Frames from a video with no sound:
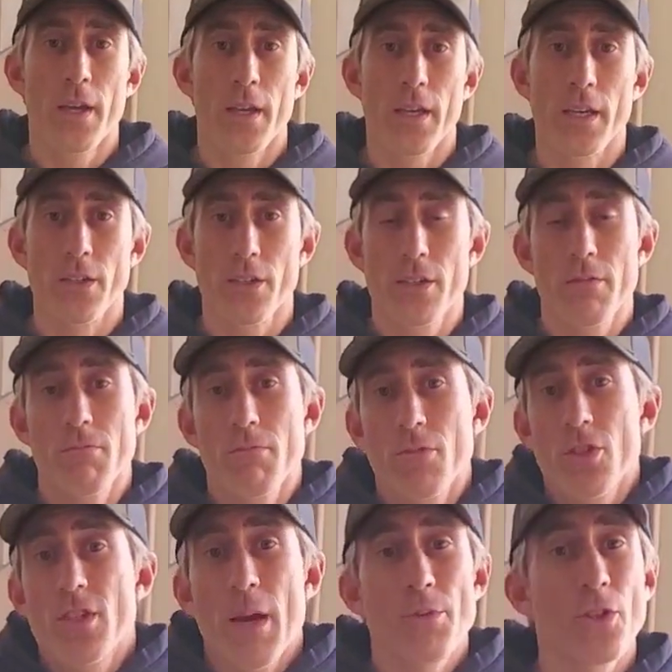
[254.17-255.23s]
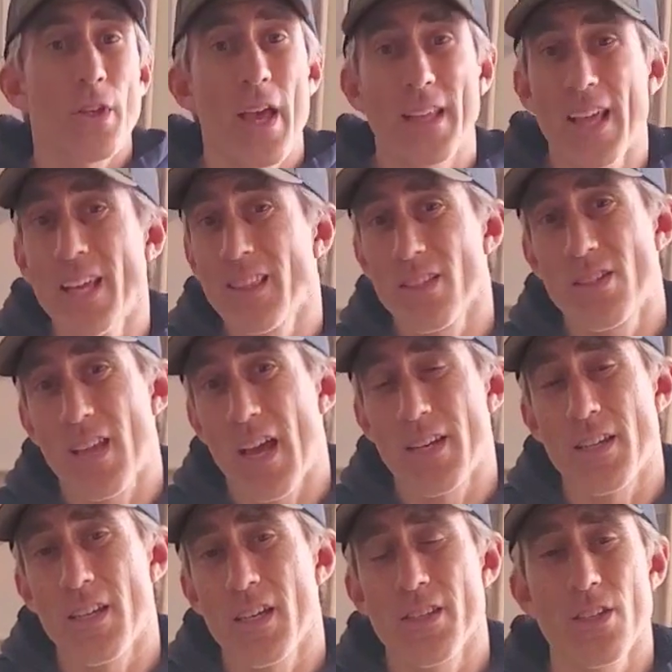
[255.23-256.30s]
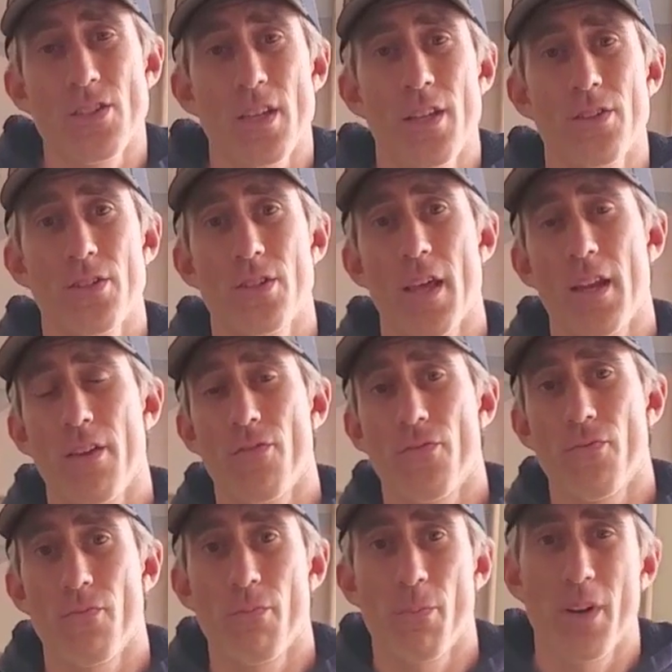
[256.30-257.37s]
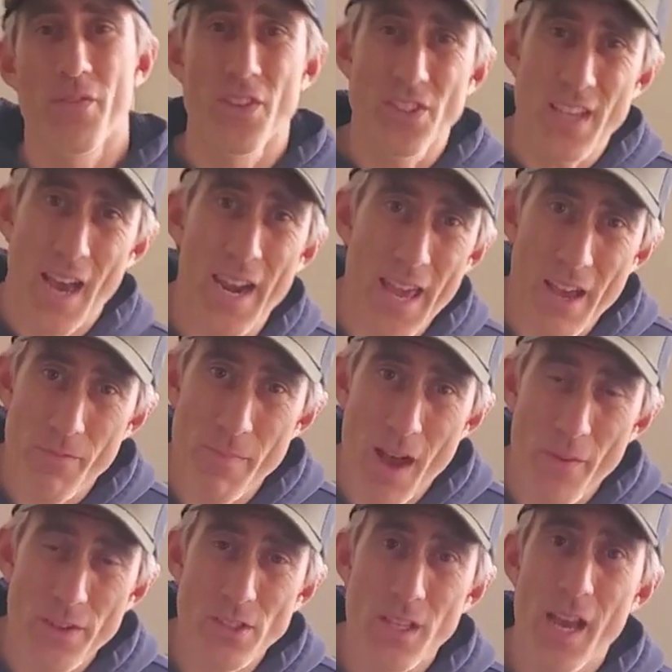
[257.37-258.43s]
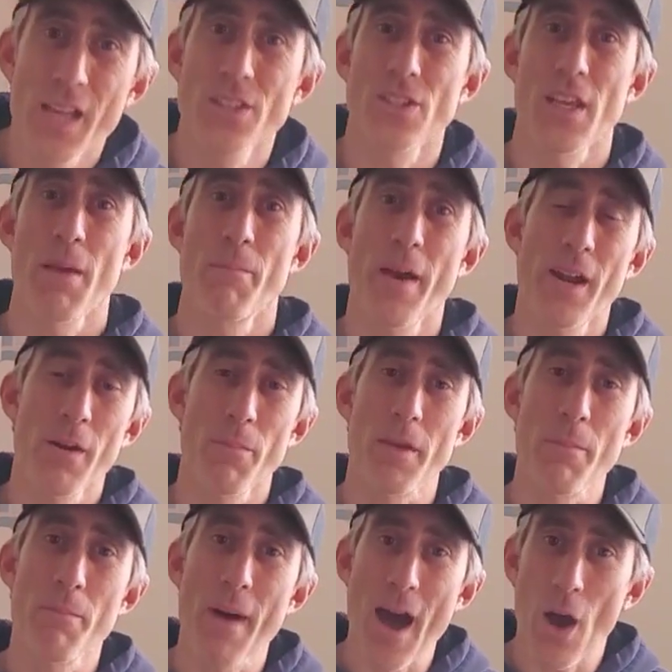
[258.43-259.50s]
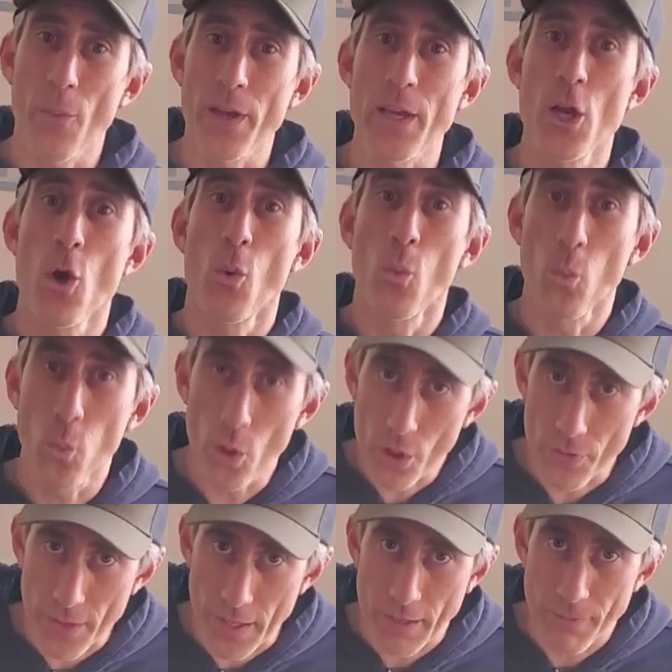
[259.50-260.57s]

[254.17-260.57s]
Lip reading: conceptually, I like this idea in the sense that if it's gotta have Maui slots, it better be Maui worthy.